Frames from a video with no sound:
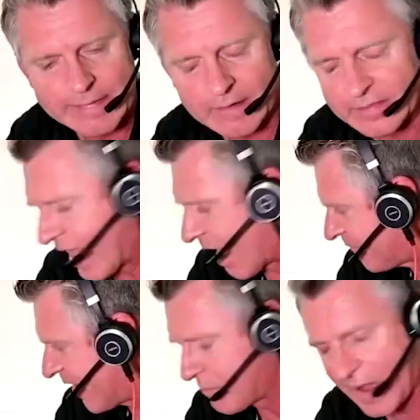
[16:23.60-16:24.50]
yeah,
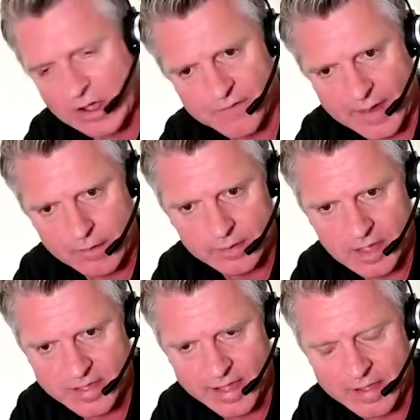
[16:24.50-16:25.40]
feedback I've had on this
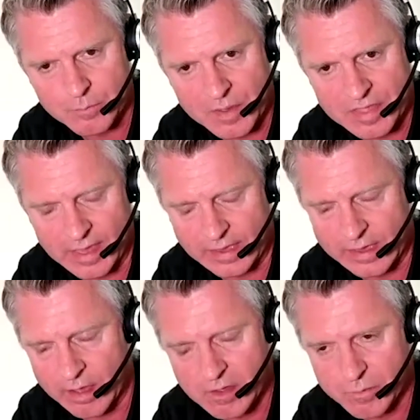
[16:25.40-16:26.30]
lens in particular
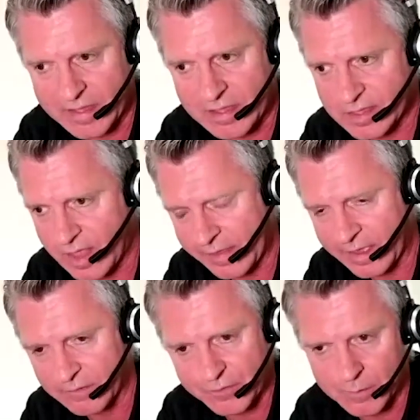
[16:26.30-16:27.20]
has been stunning
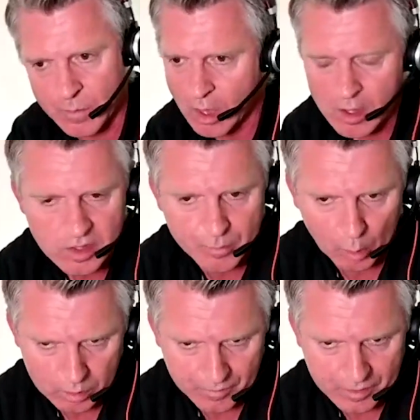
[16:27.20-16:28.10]
from sports
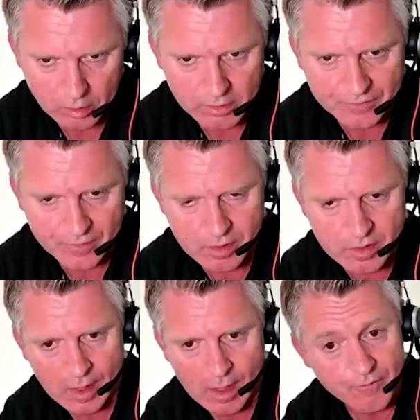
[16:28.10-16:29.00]
photographers,
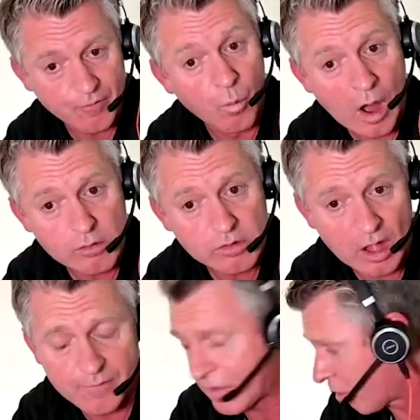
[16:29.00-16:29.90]
from wildlife
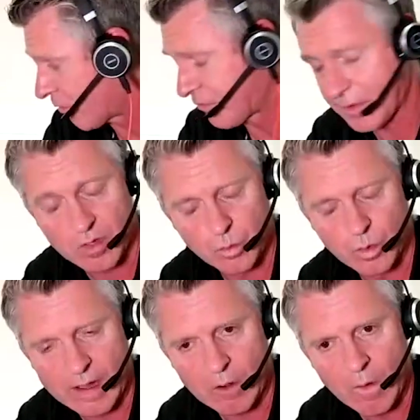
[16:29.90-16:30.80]
photographers as
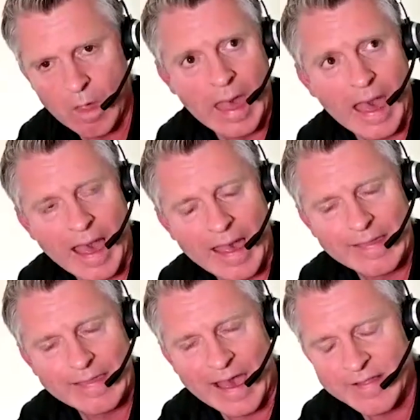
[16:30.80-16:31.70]
well. And
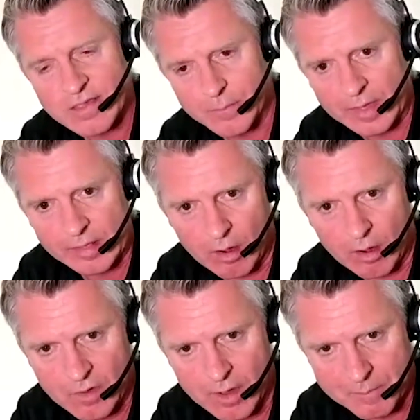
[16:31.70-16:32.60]
something that I've
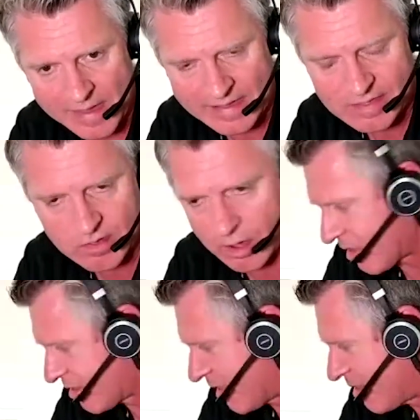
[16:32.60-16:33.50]
heard many times is
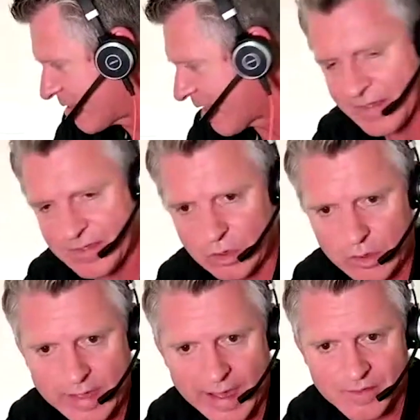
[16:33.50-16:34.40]
this is as good
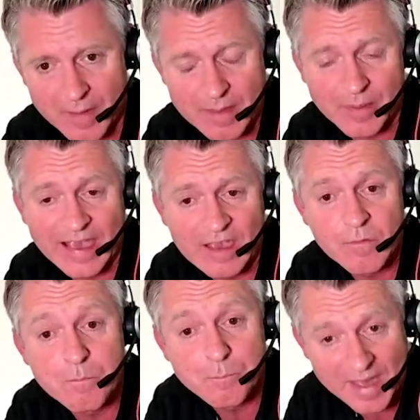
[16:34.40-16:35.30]
as, maybe even
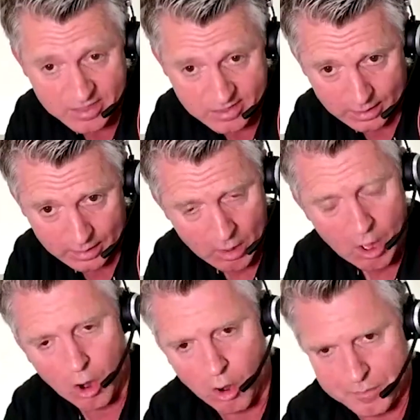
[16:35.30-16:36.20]
better
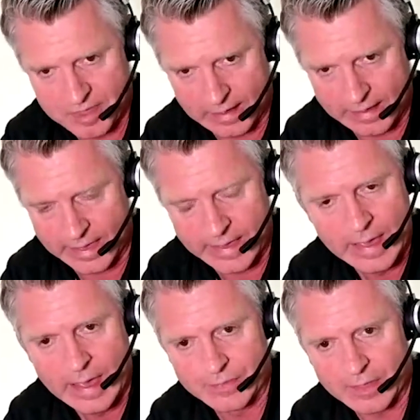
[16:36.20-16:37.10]
optically
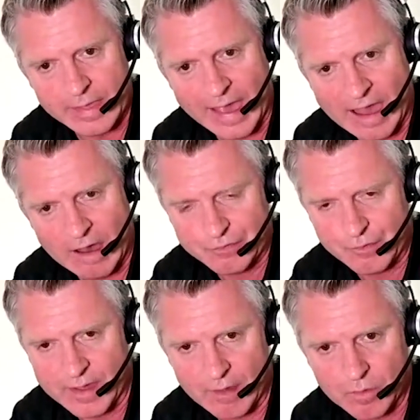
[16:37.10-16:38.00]
than our
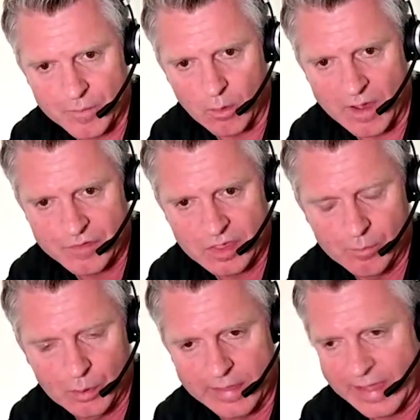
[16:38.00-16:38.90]
300mm
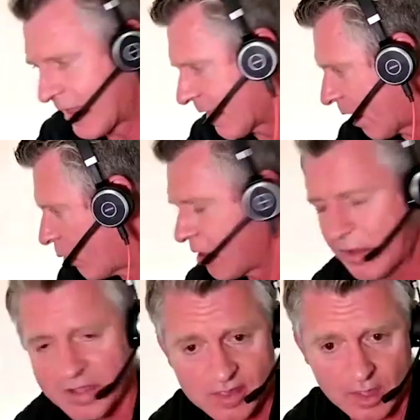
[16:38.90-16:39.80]
f2.8. Now, when you
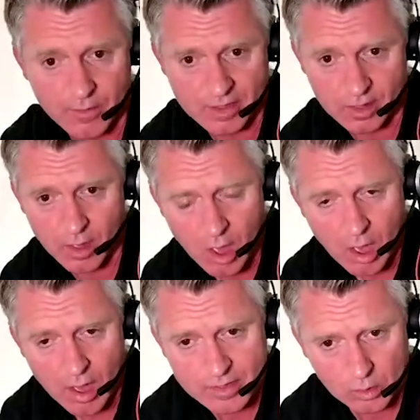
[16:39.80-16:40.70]
consider it's
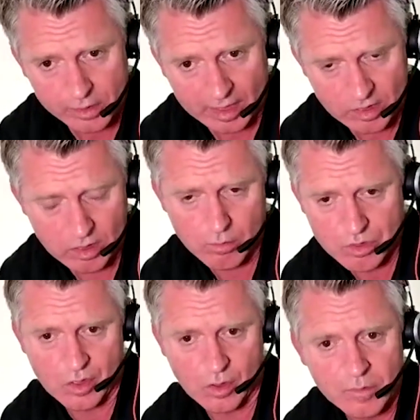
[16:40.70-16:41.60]
got a huge
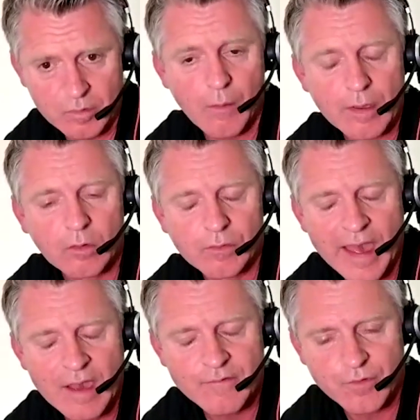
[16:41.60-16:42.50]
zoom going on
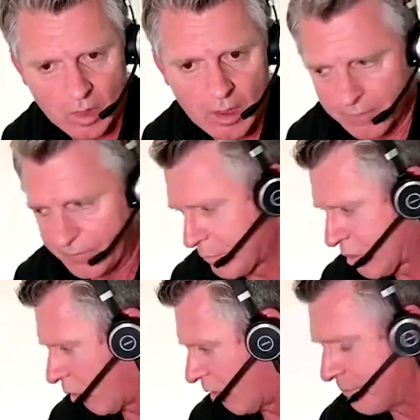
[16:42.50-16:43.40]
there, from sort of
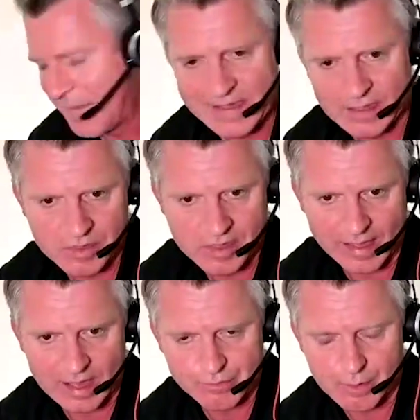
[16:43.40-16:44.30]
medium telly
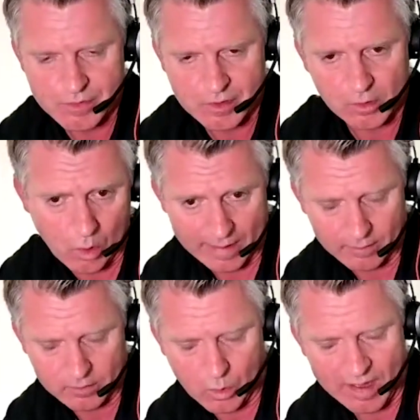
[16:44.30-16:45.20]
through to quite
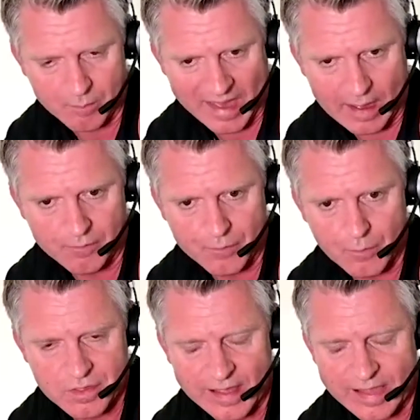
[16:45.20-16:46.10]
a powerful
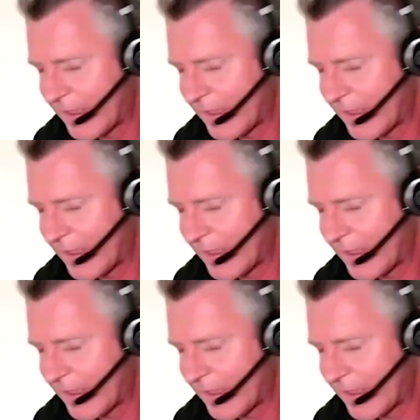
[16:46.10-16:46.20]
telly,